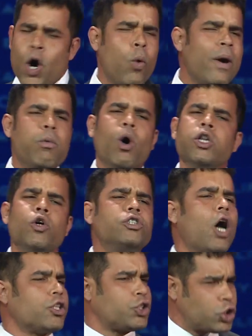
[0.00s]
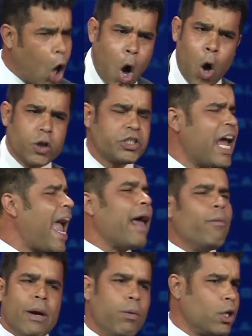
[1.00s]
we will lose our souls and
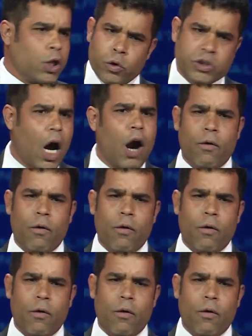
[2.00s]
we will lose our